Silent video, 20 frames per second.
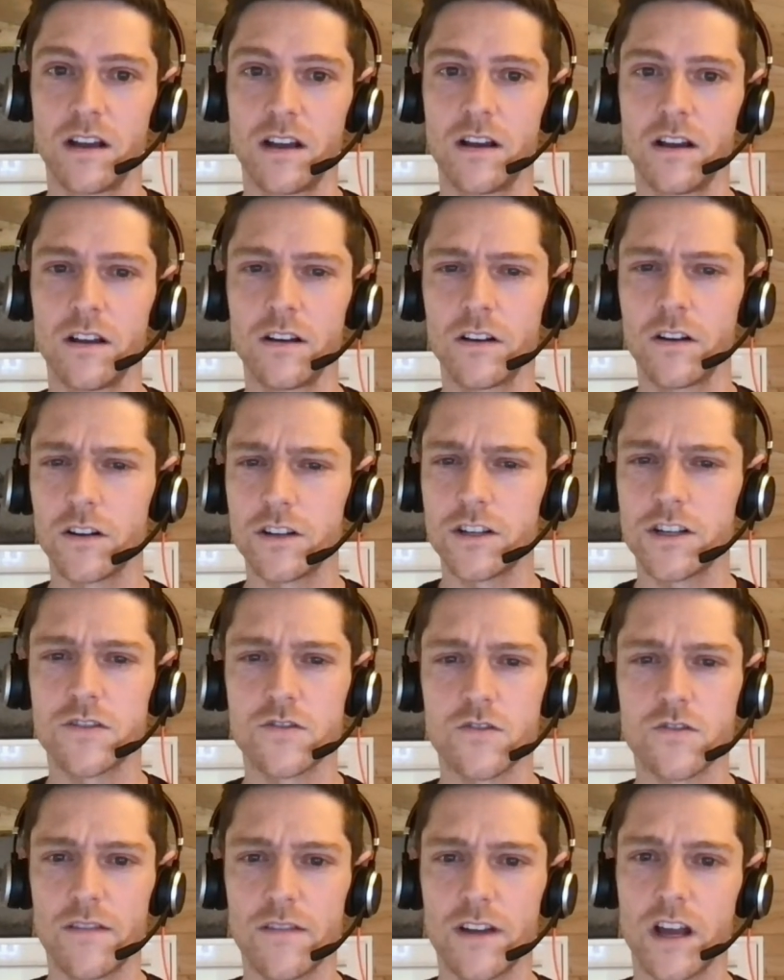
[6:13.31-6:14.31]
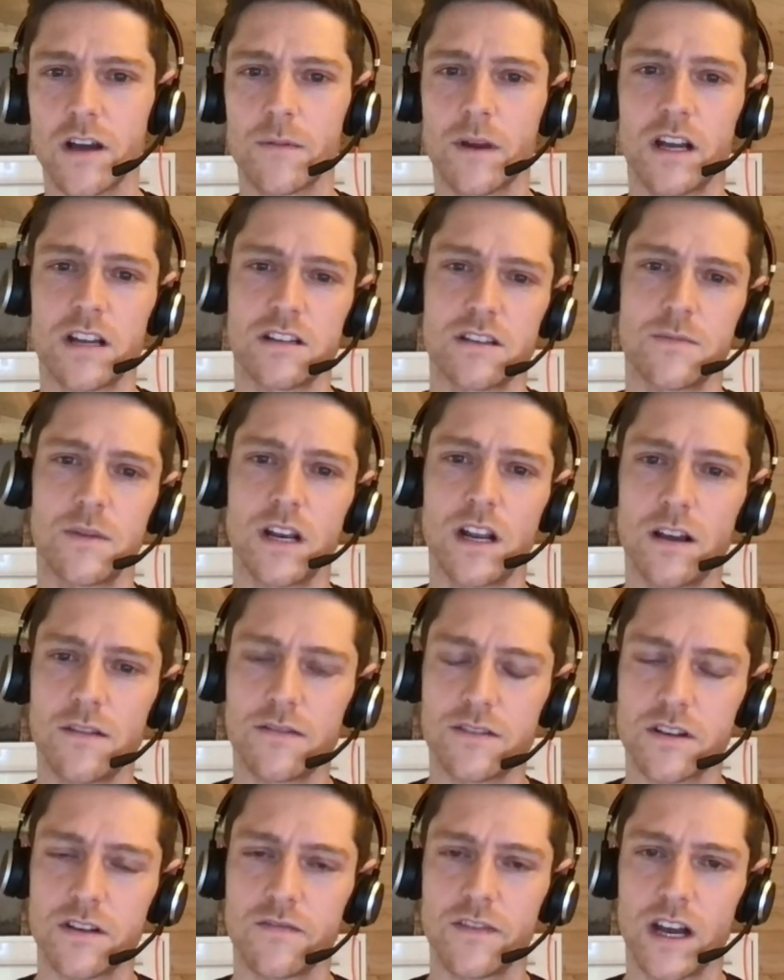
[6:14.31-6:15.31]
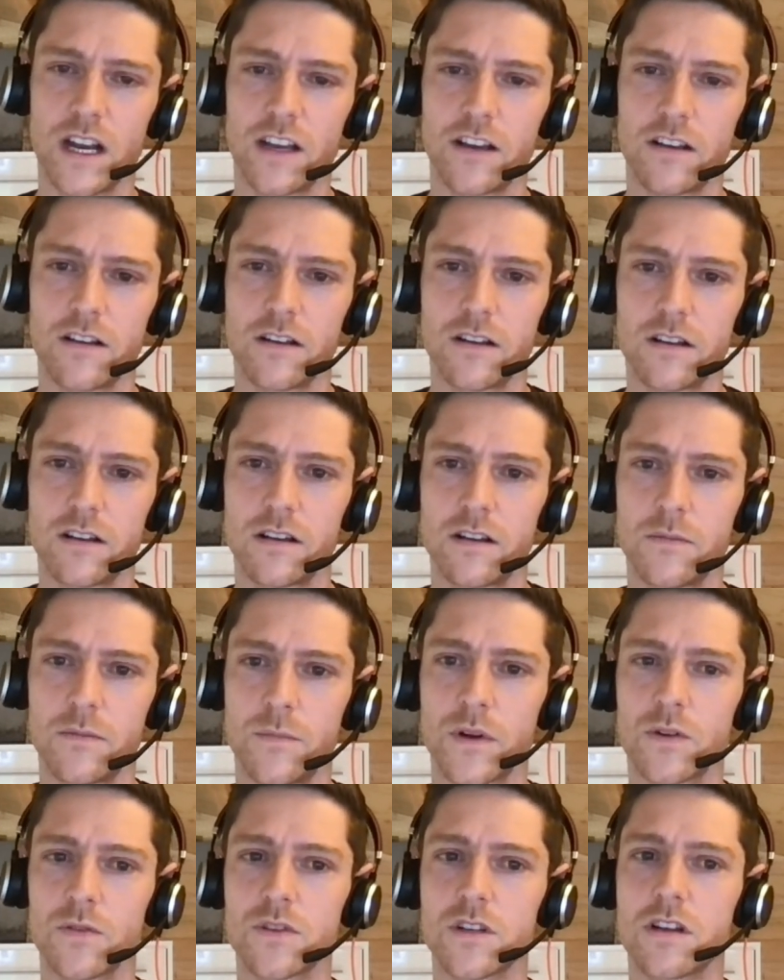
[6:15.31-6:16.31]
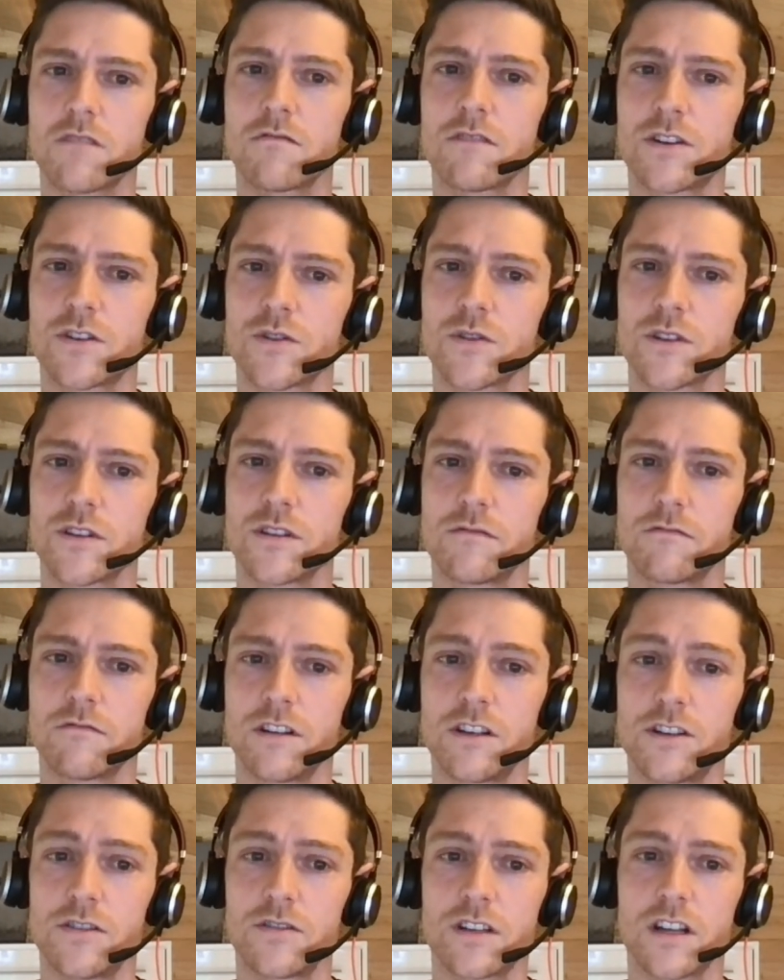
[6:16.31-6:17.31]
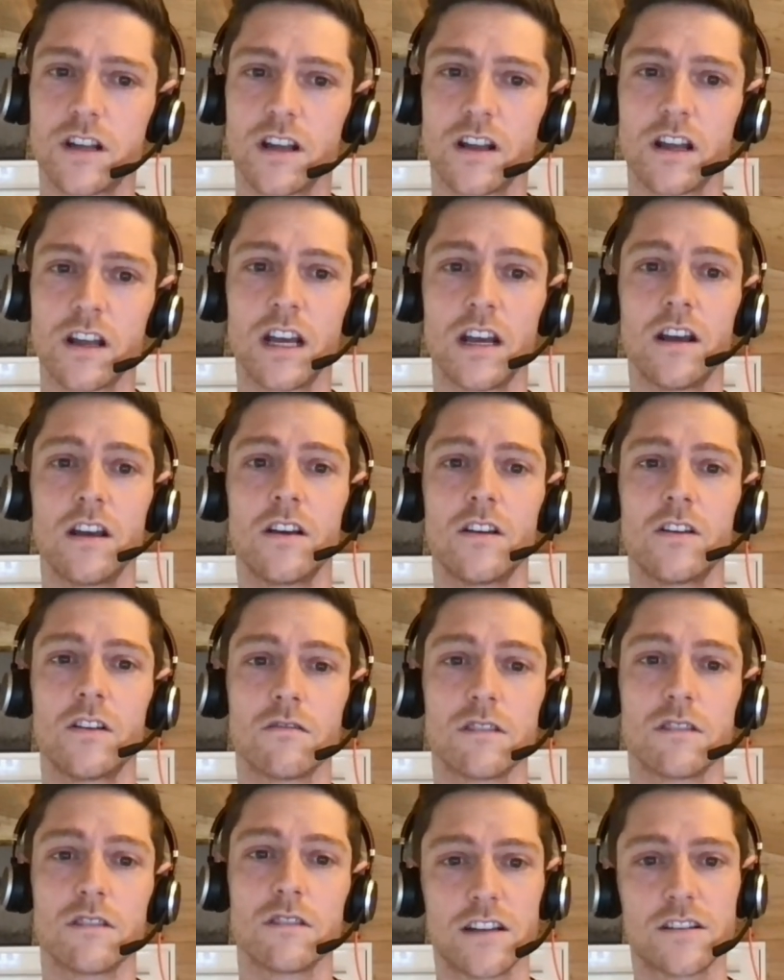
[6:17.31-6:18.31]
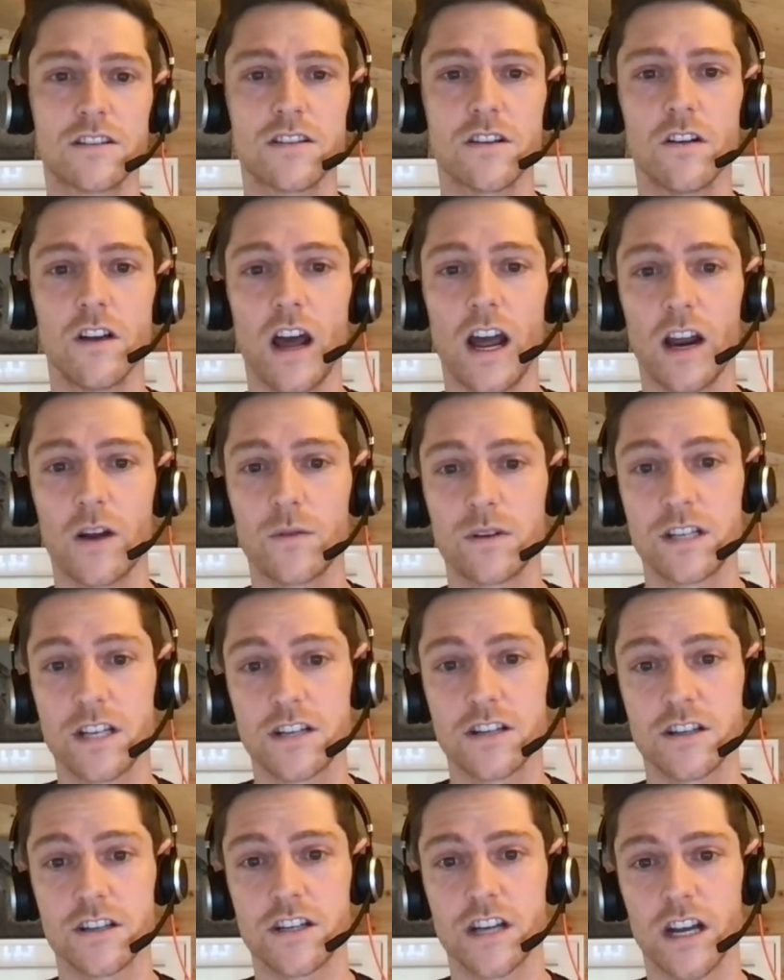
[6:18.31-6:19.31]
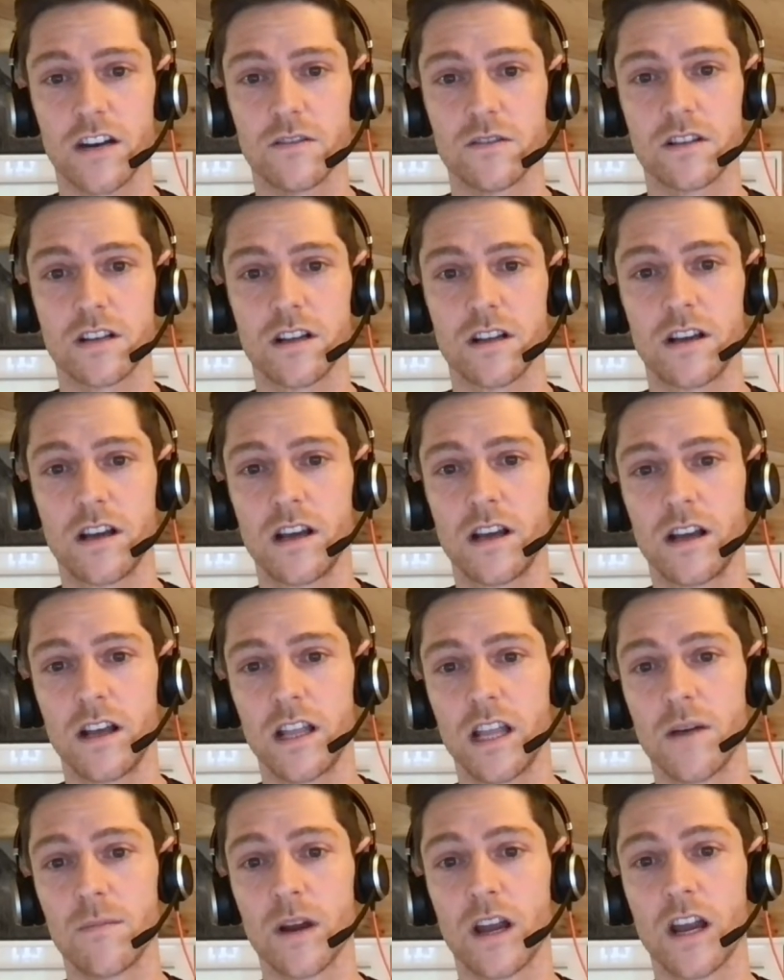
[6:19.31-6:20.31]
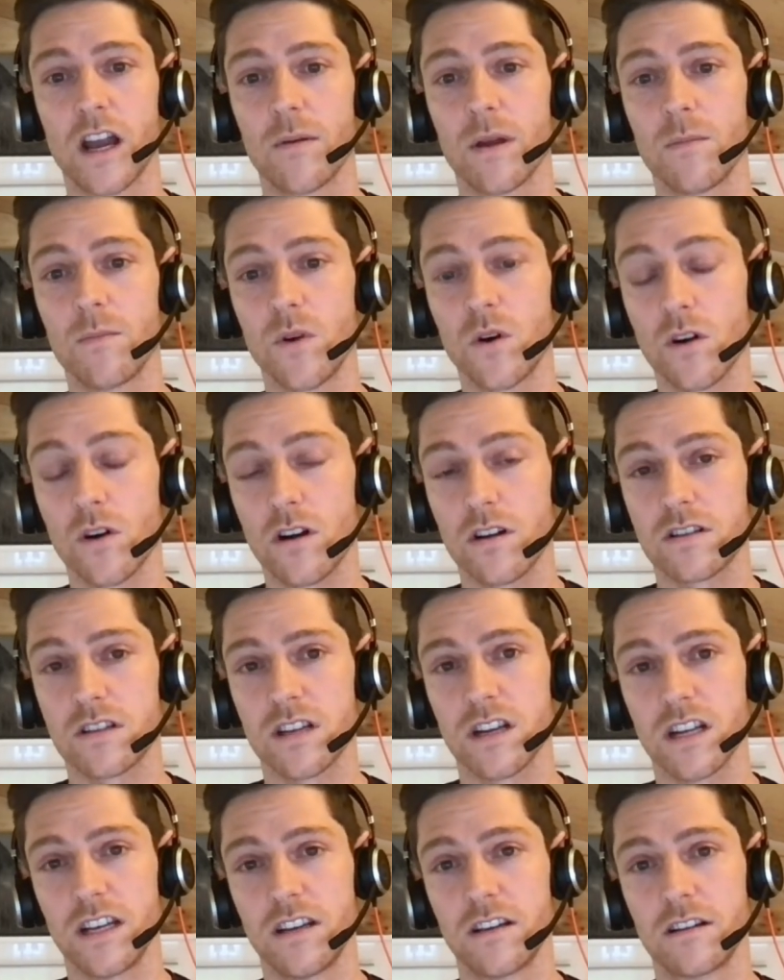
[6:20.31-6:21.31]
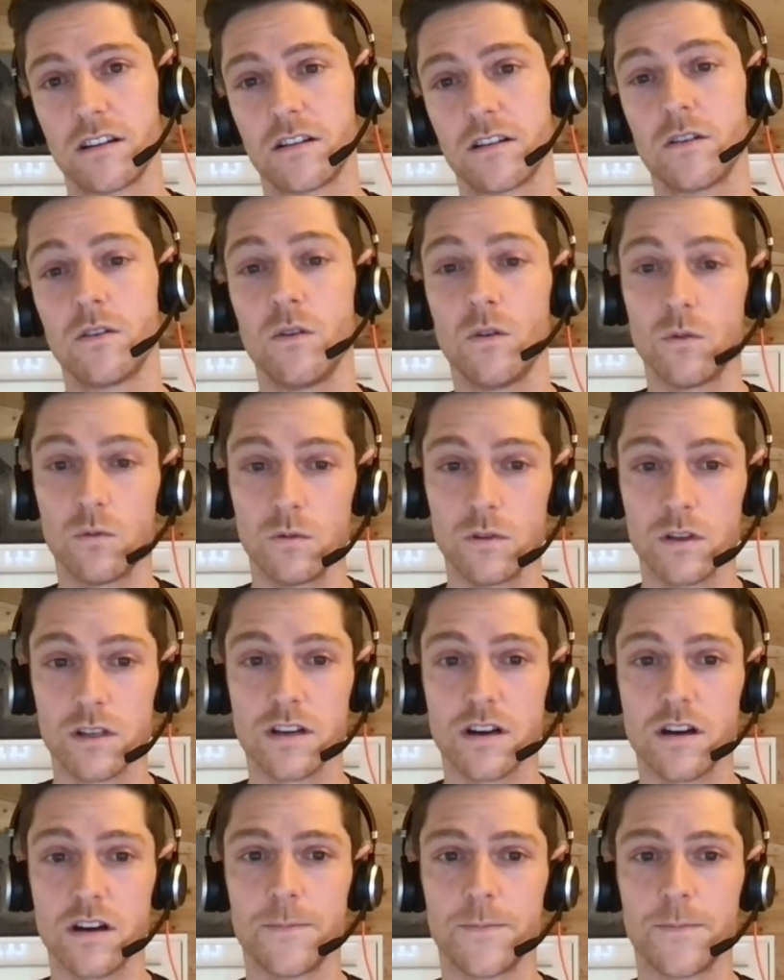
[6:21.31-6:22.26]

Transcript: Not just driving up customer lifetime value, but also reducing your resilience on acquisition channels that are becoming more costly all the time.